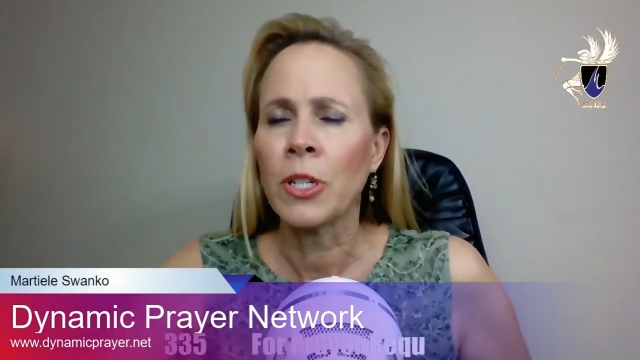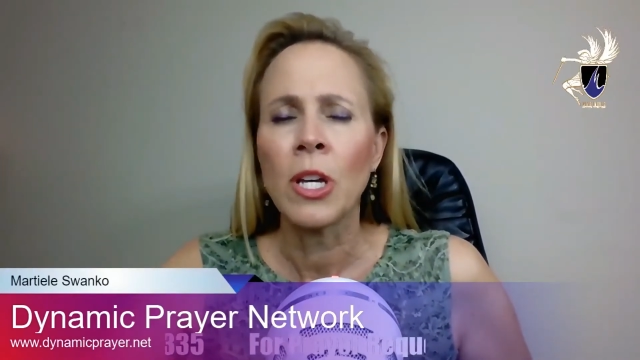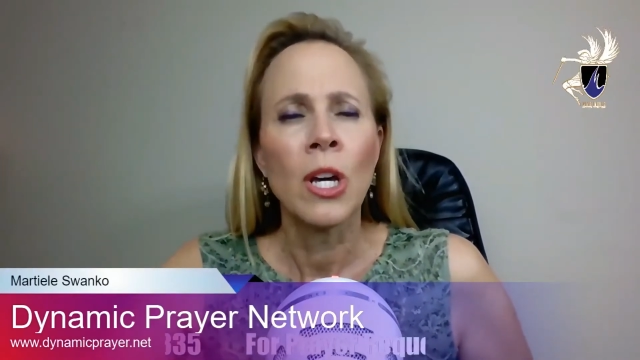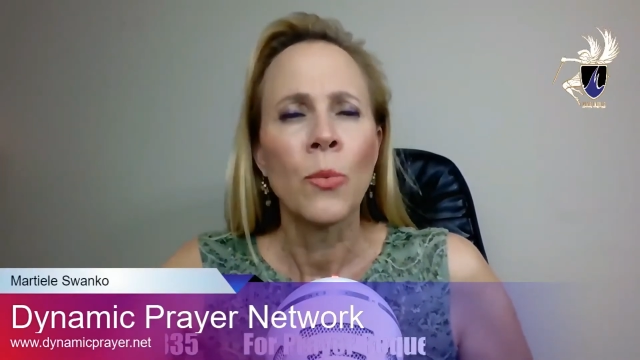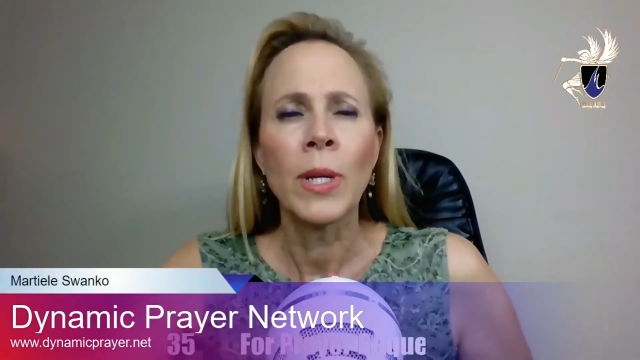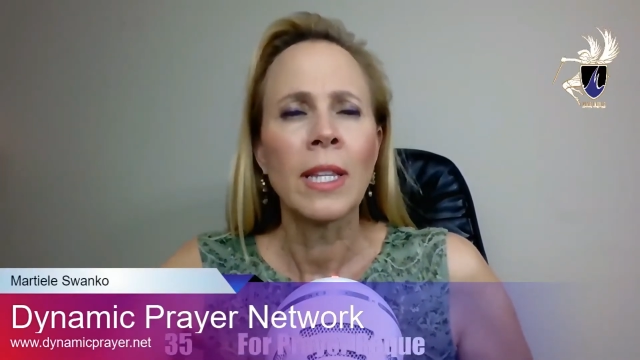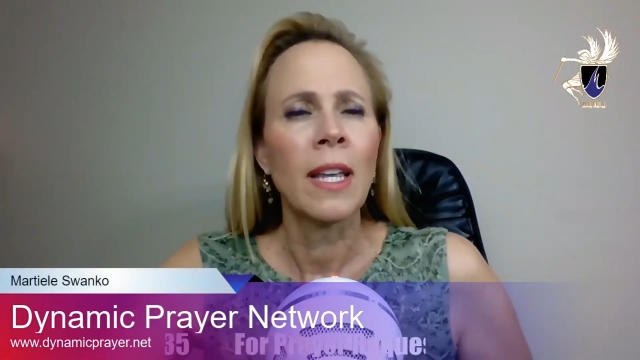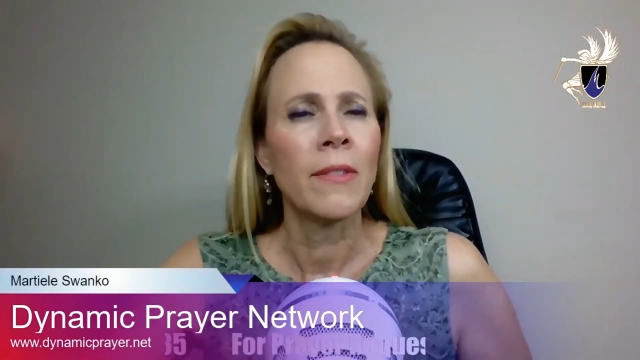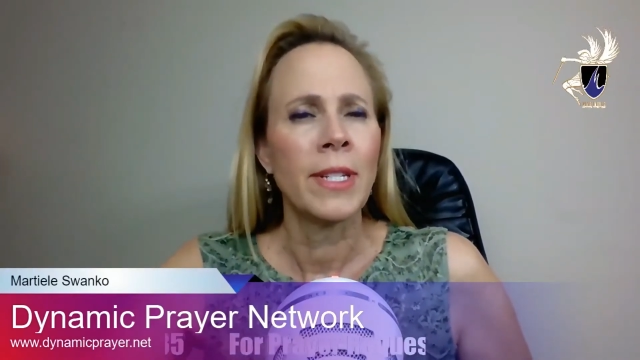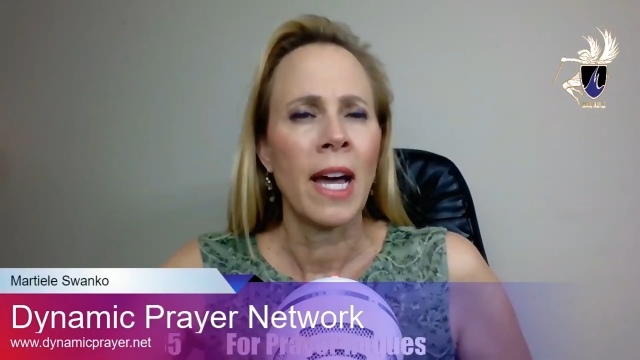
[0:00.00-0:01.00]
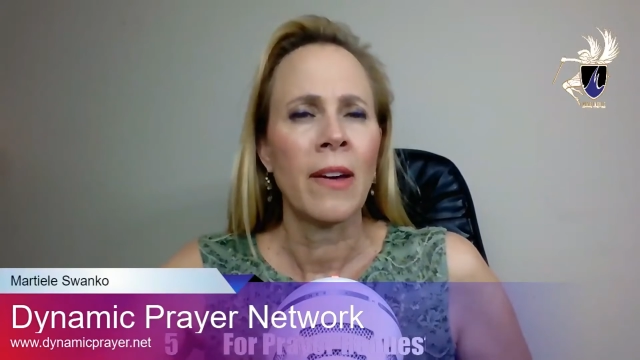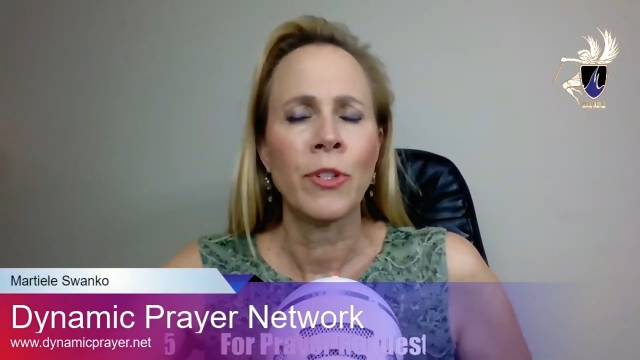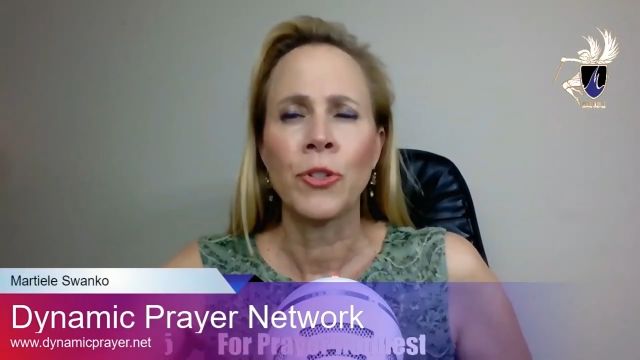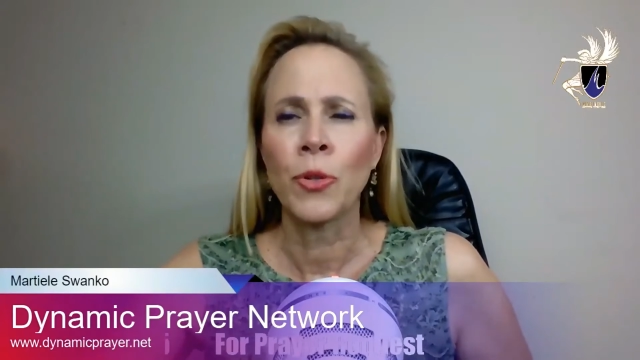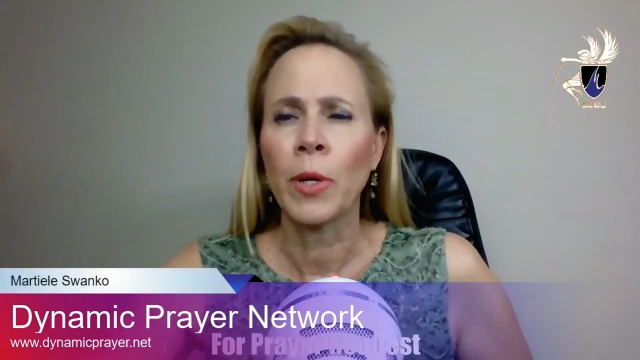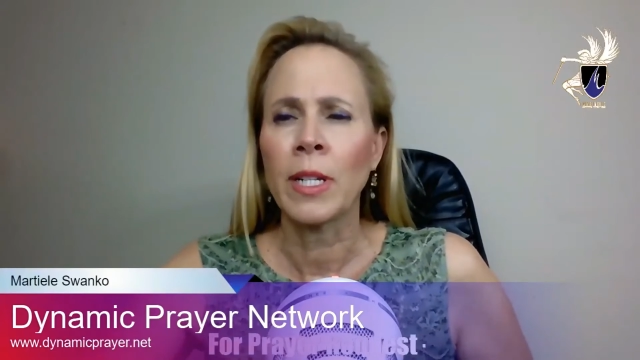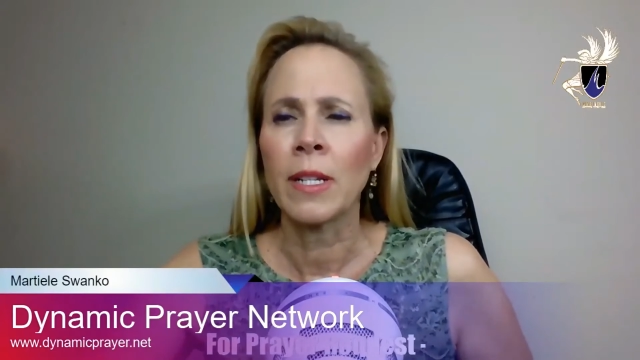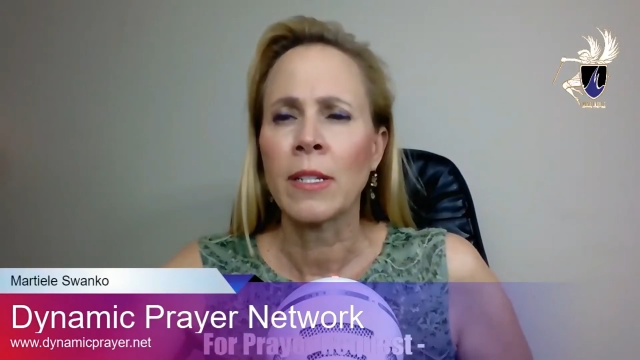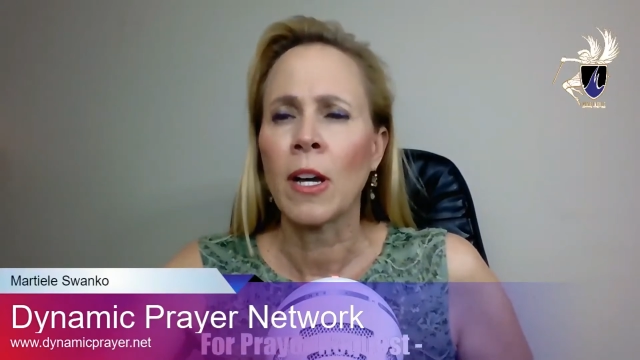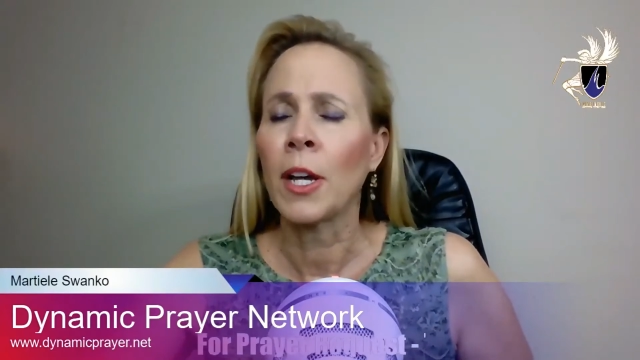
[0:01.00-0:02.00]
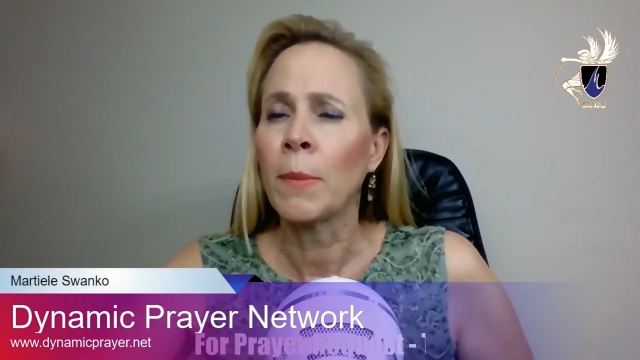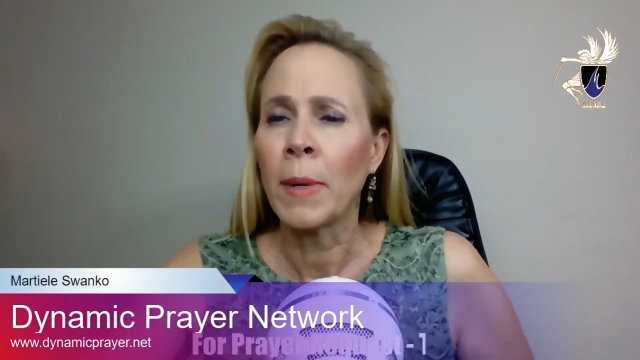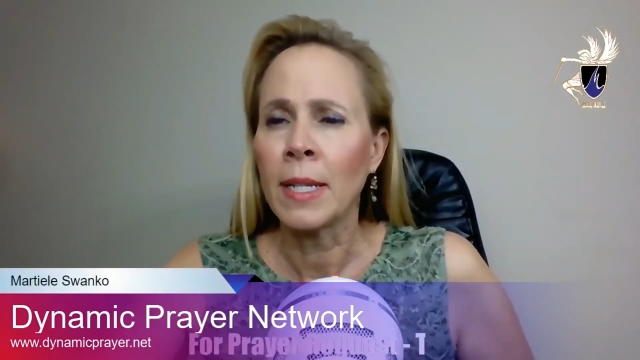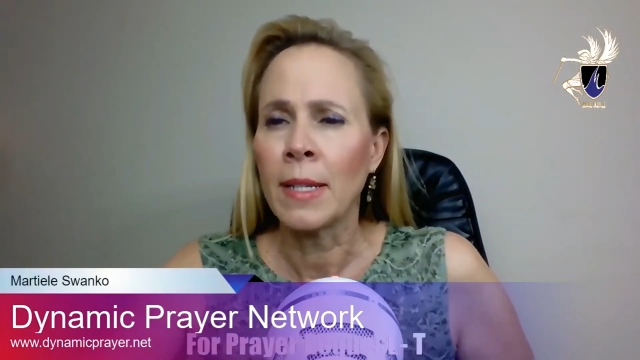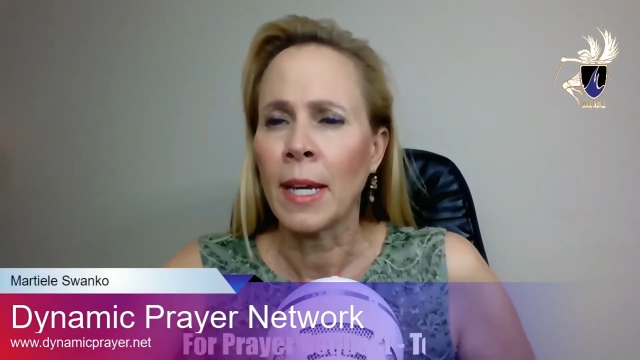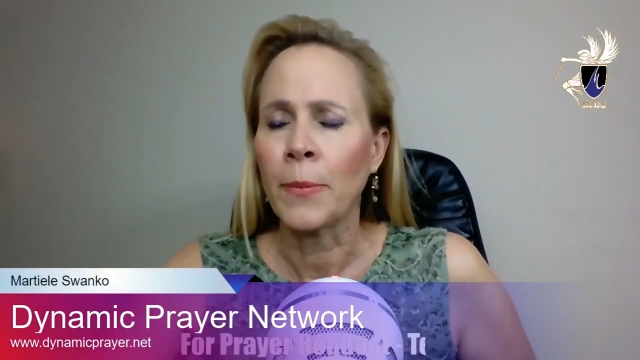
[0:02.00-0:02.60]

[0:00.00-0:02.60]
we'd love to have you join us on a Monday.